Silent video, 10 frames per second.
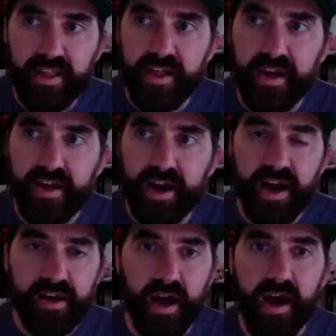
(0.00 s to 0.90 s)
like
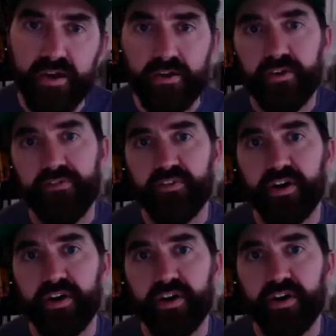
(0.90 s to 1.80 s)
I could
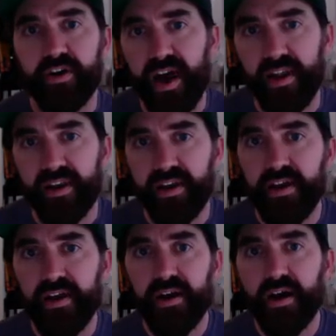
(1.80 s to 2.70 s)
have
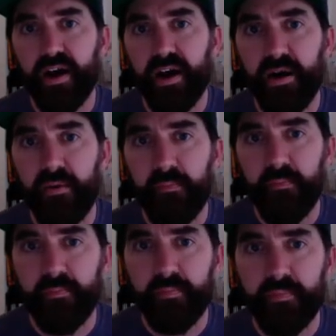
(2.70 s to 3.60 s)
um,
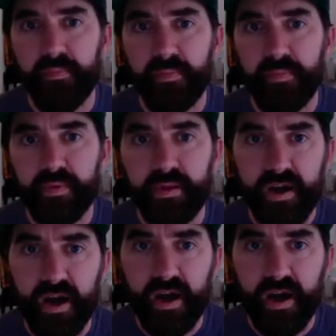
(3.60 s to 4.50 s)

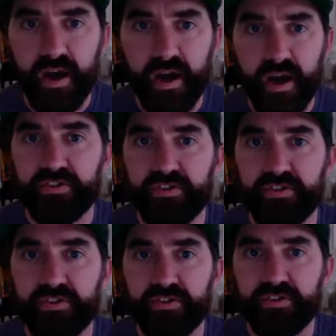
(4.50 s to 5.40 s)
cut that
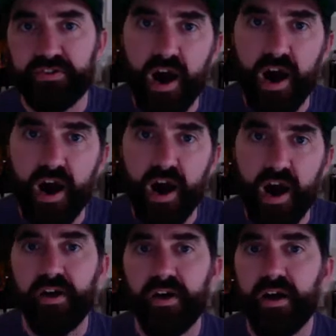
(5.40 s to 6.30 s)
potential future off,
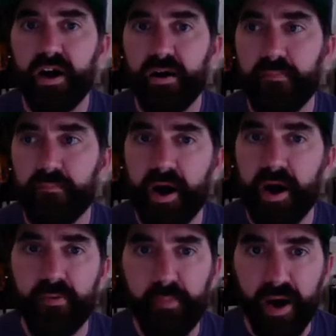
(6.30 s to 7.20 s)

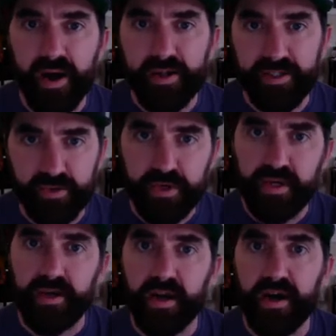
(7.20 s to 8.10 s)
by
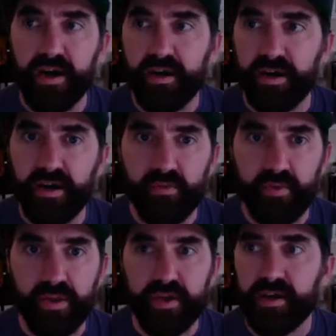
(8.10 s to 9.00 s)
doing a
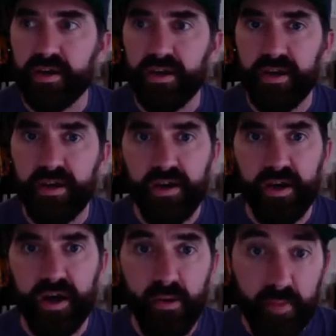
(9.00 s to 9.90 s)
really
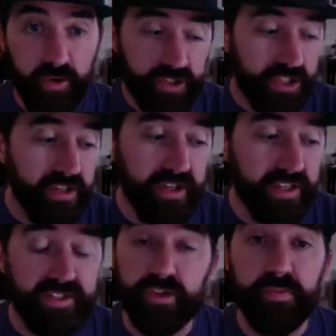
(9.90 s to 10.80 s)
emotionally
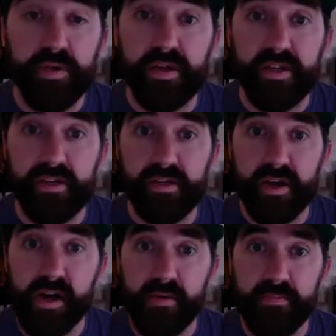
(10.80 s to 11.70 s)
stupid,
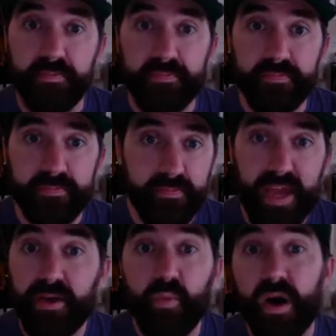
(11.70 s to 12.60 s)

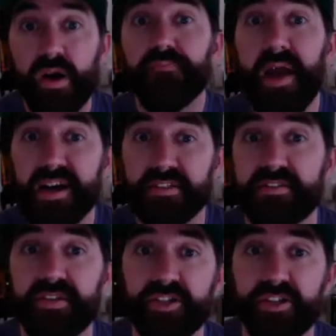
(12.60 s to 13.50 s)
making one bad
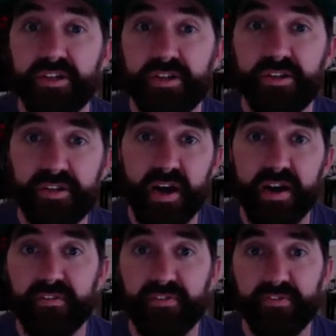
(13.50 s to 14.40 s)
decision could
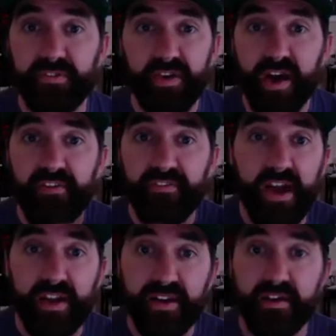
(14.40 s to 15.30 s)
kind of have
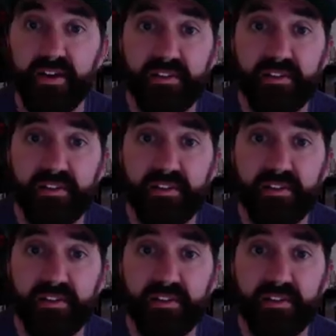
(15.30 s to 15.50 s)
ended all of